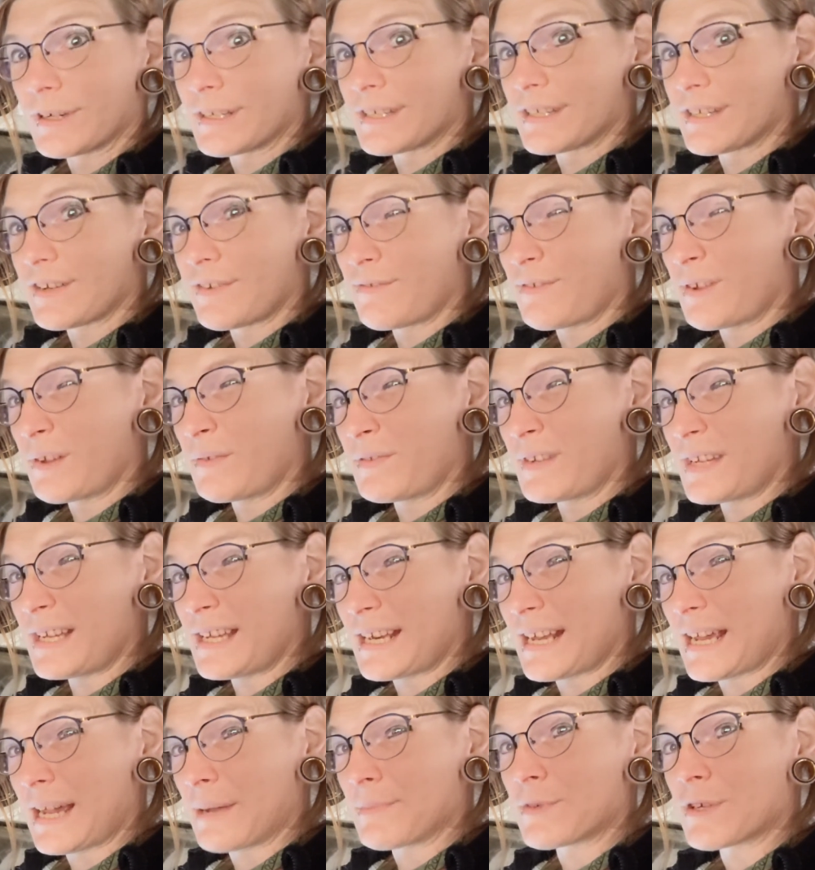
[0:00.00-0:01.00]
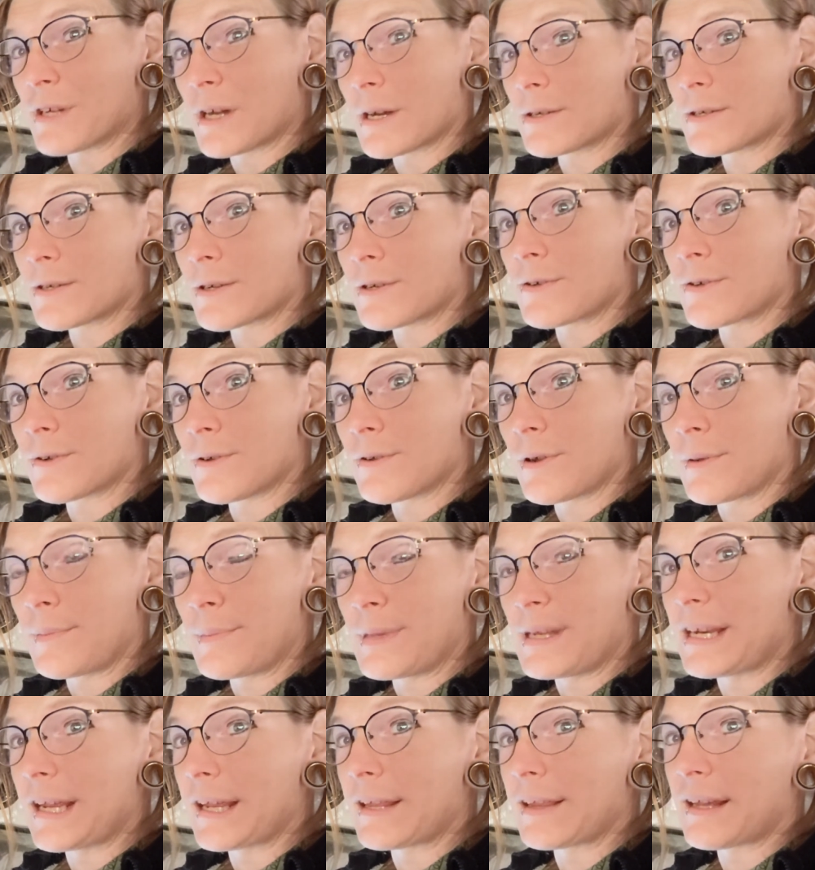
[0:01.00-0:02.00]
It's a 15 amp charge controller,
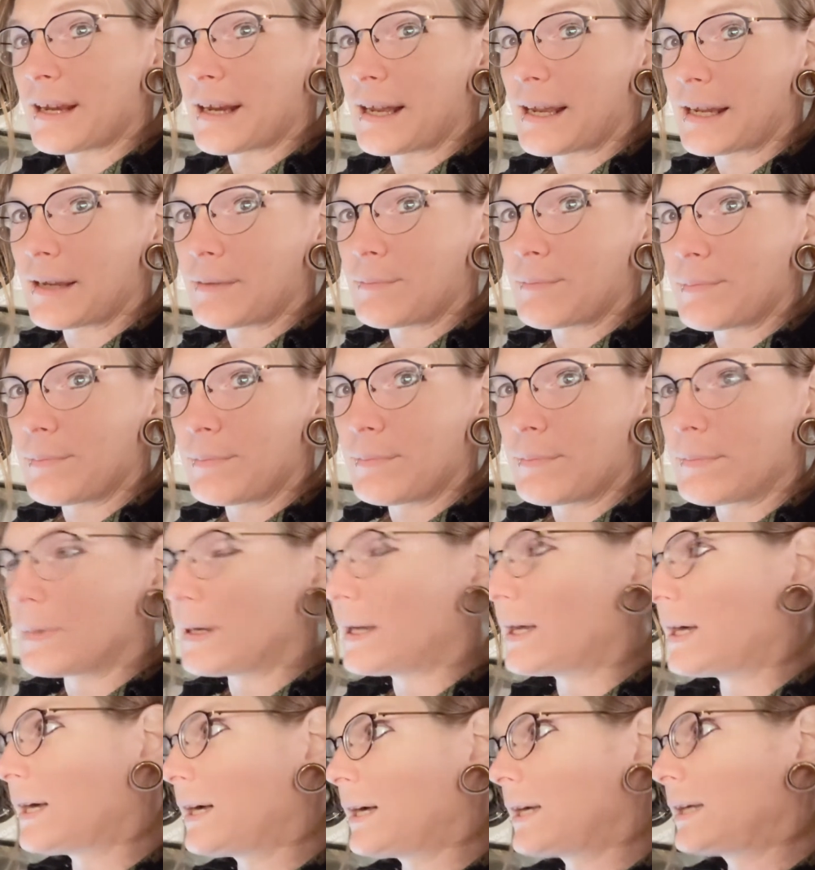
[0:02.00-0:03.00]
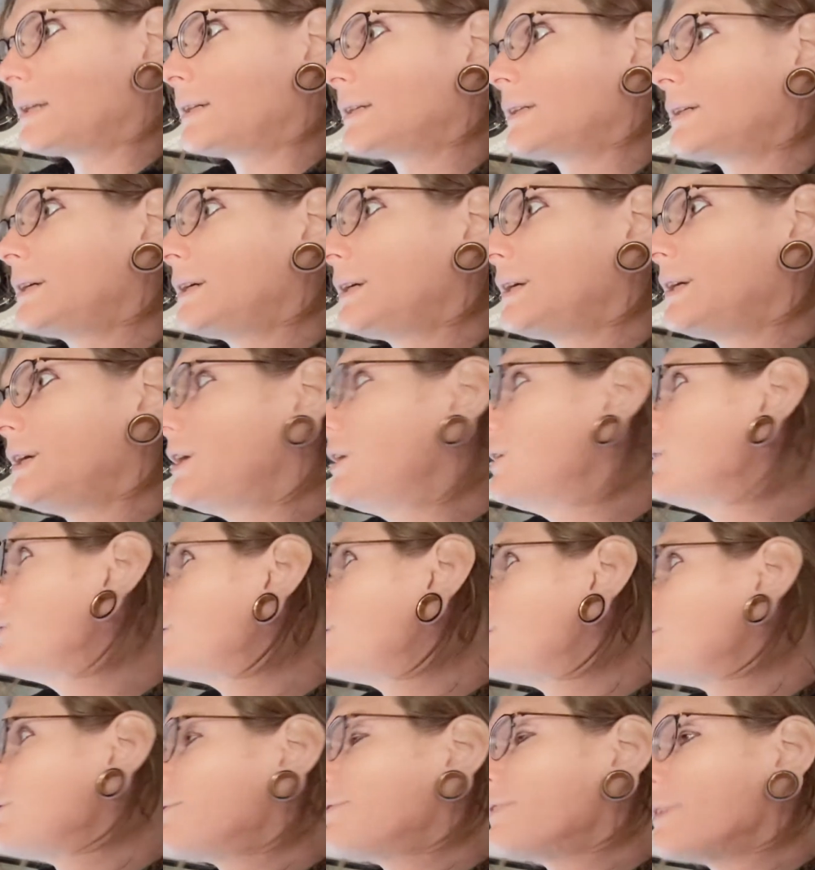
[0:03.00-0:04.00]
meaning that I can
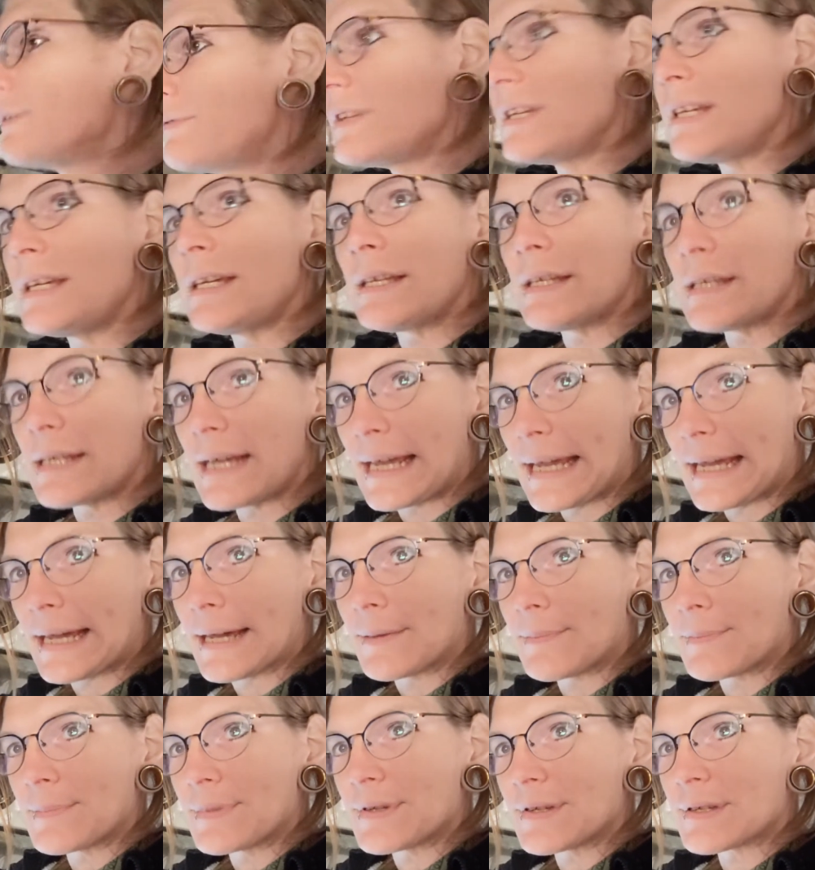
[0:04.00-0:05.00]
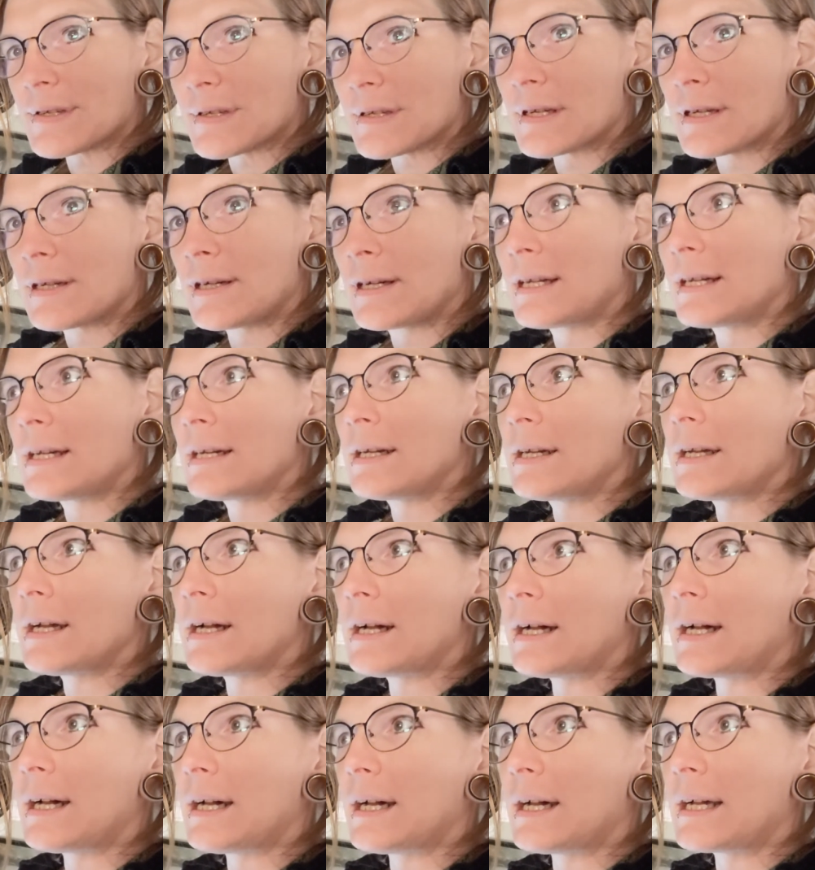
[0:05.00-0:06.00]
do 15 amps
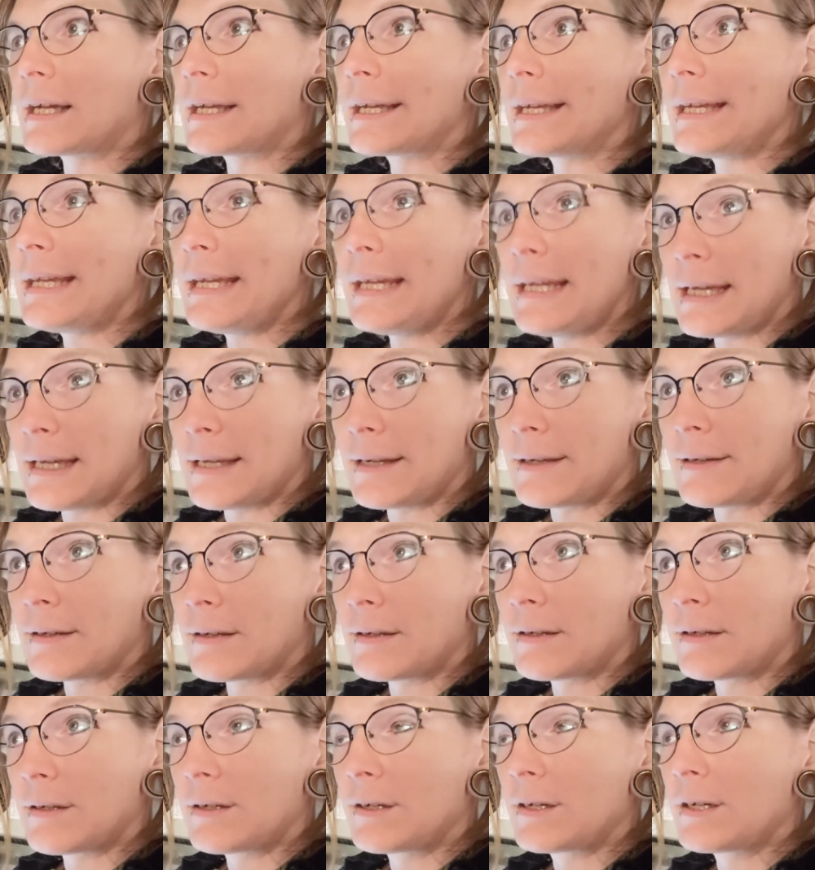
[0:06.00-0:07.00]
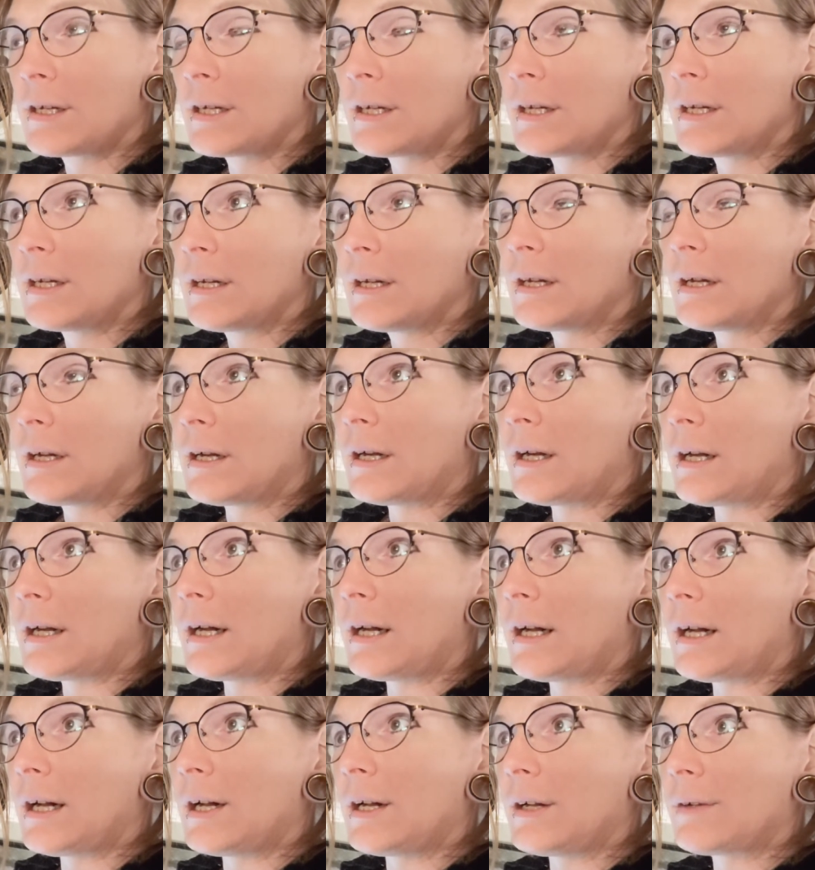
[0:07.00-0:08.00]
in
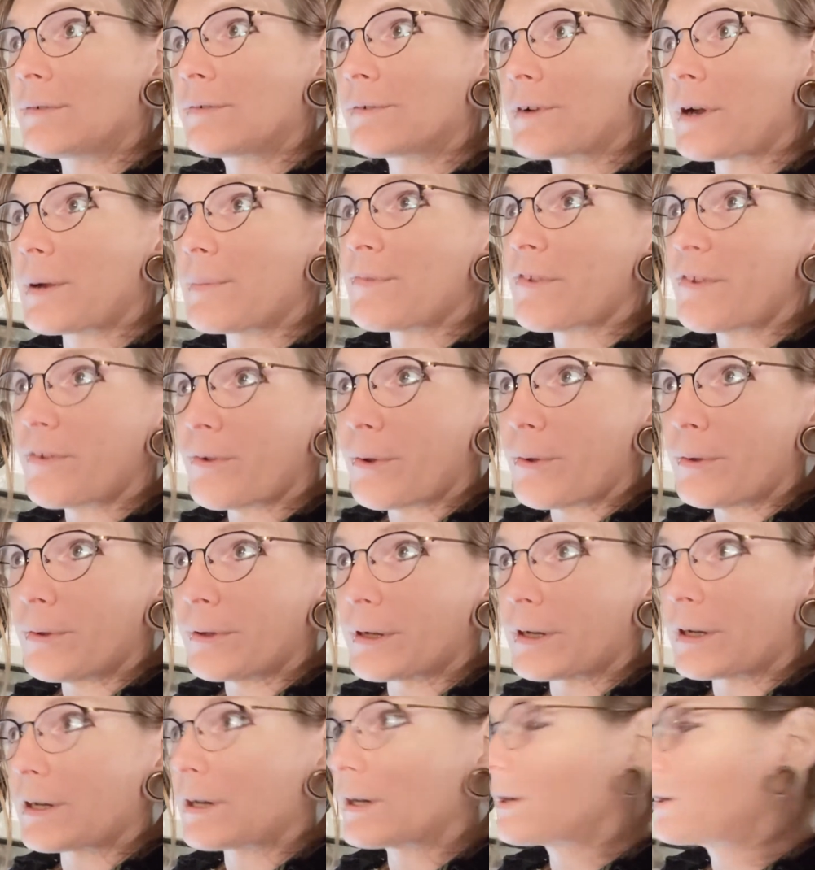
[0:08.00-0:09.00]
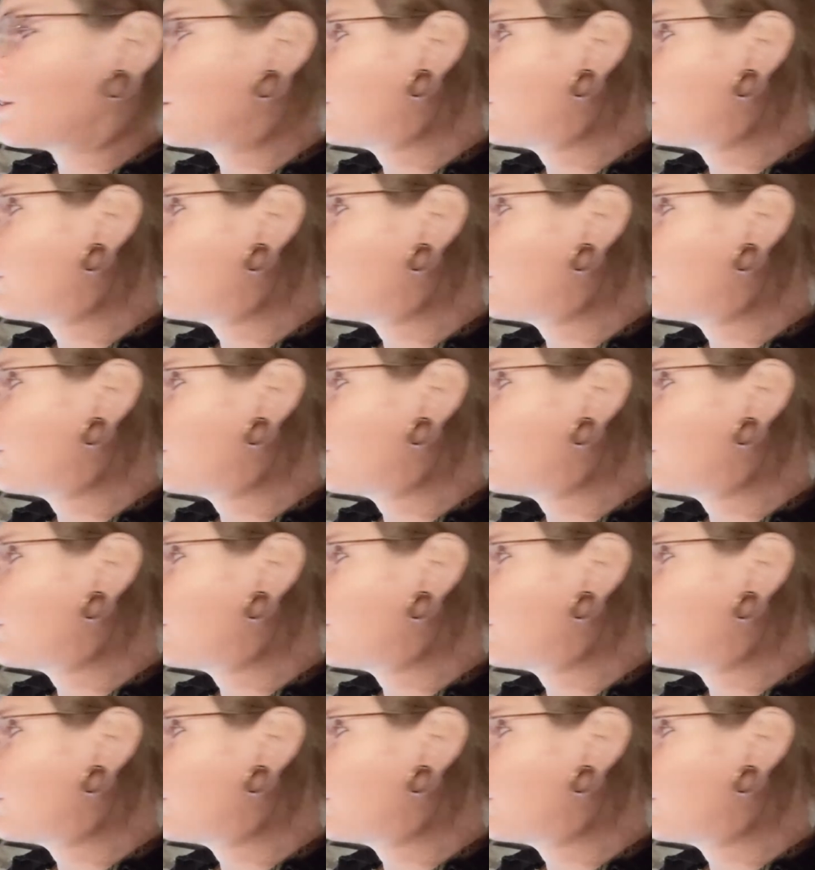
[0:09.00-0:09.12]
from solar